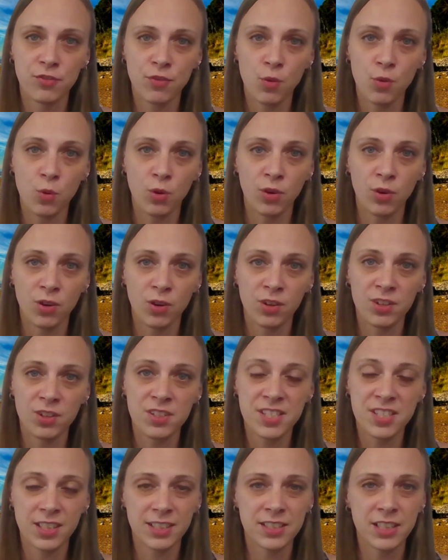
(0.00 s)
for
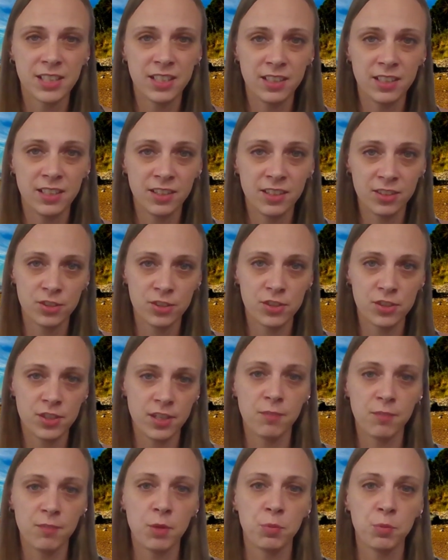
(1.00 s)
16 years and
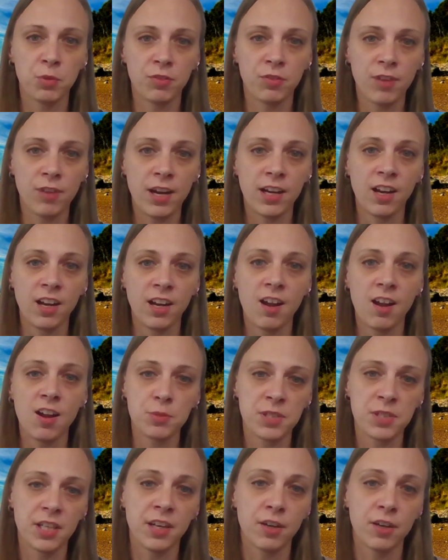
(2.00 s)
I've been providing
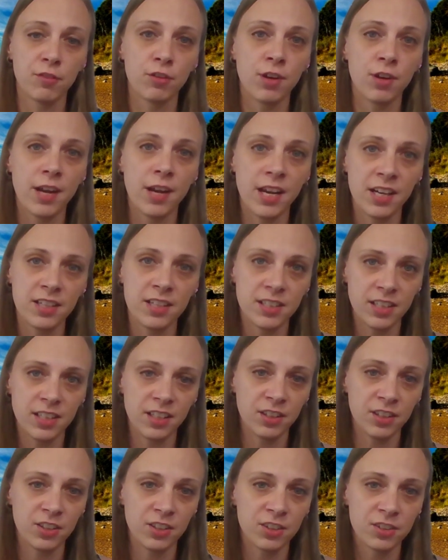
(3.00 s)
hospice care for 18
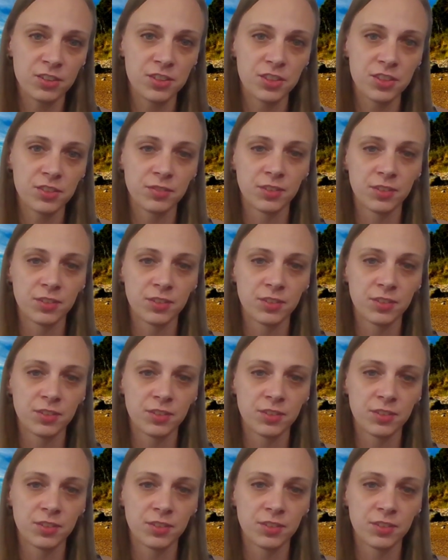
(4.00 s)
years.